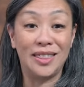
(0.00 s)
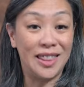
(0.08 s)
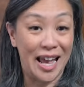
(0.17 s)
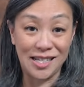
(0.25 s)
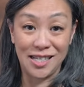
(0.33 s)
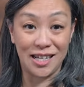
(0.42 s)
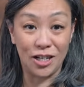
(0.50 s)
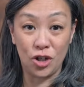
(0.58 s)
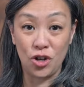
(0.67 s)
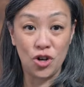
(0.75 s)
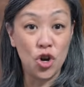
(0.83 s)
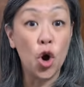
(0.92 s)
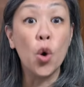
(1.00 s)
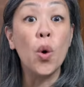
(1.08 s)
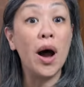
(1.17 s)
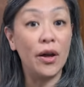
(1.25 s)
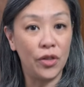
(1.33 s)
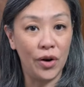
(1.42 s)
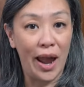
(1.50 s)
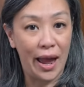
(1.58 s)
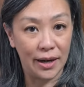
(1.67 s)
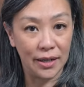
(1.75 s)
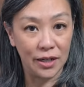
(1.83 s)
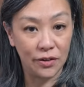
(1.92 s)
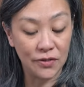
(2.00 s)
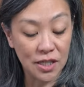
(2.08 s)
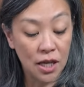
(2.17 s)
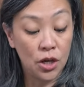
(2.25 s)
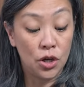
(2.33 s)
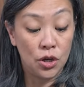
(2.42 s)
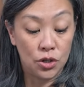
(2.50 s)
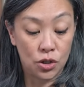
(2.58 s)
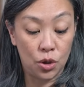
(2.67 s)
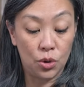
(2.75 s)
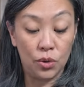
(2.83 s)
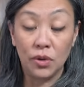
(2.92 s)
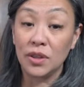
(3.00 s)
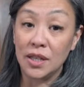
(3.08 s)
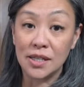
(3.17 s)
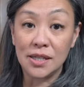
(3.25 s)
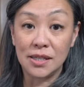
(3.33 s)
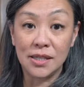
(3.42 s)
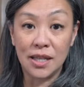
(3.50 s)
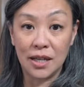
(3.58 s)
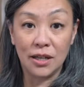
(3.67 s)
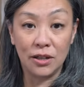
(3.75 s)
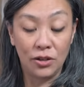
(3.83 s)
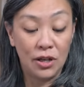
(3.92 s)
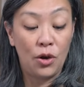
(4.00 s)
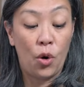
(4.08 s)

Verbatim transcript: That's it, no other additives. So this is the,